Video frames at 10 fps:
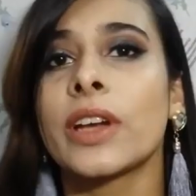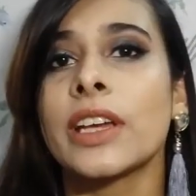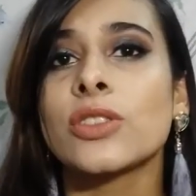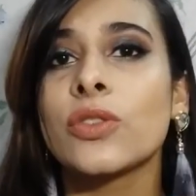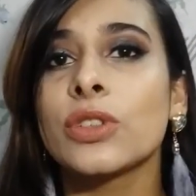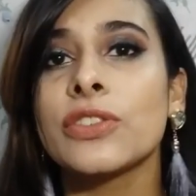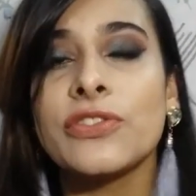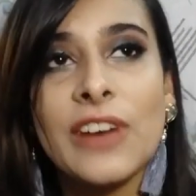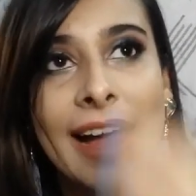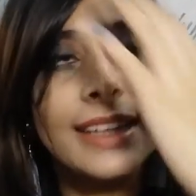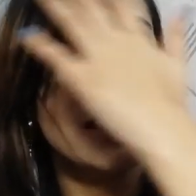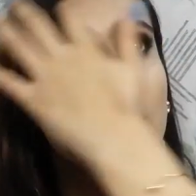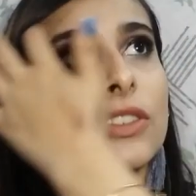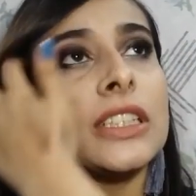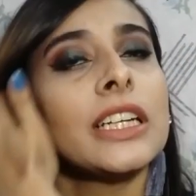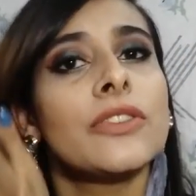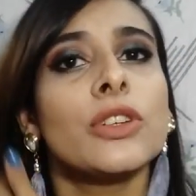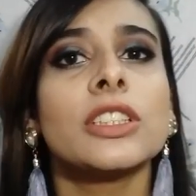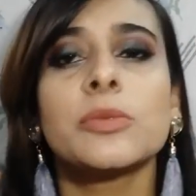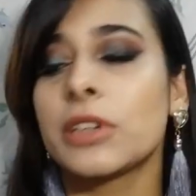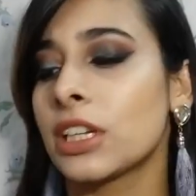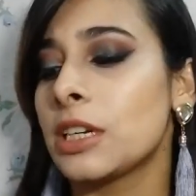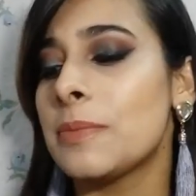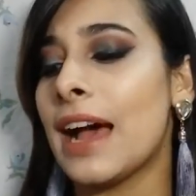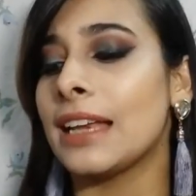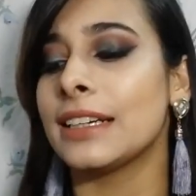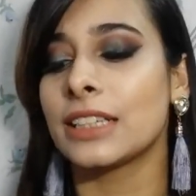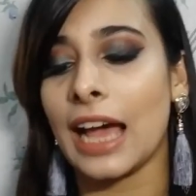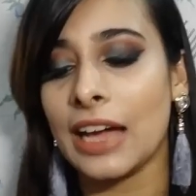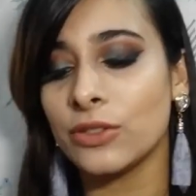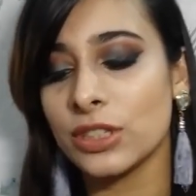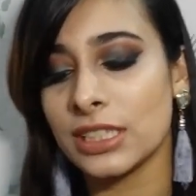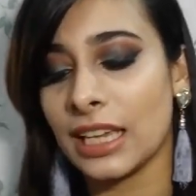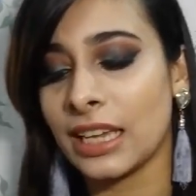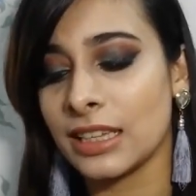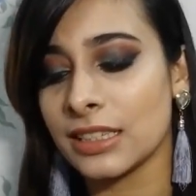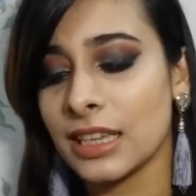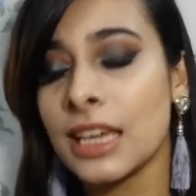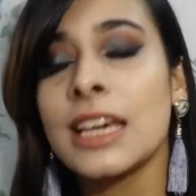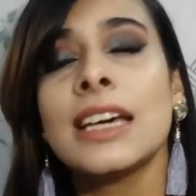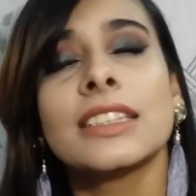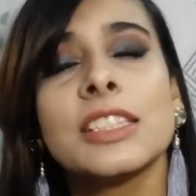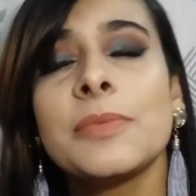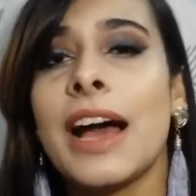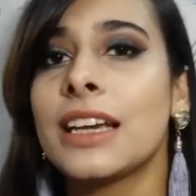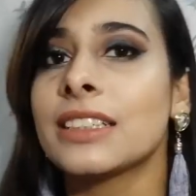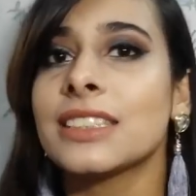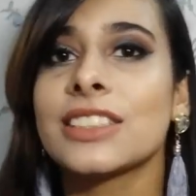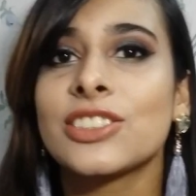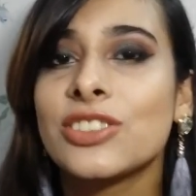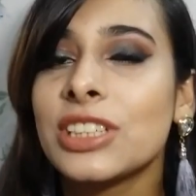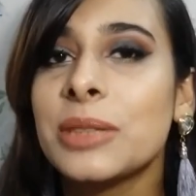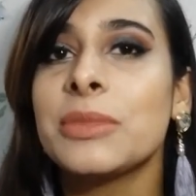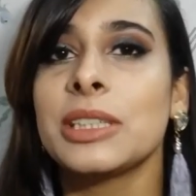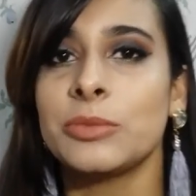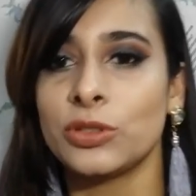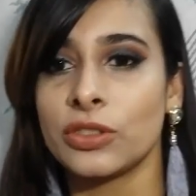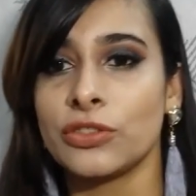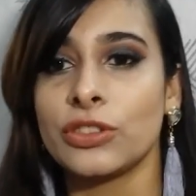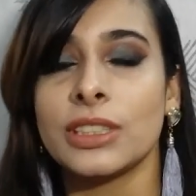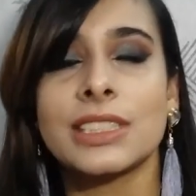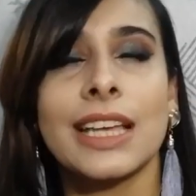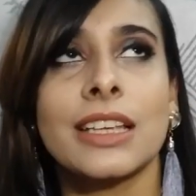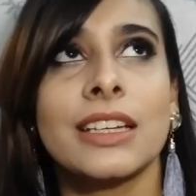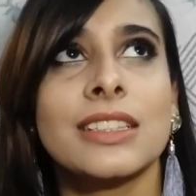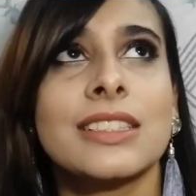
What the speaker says: Okay, so for the final verdict for this particular palette, I would say is this palette is extremely beautiful. It's like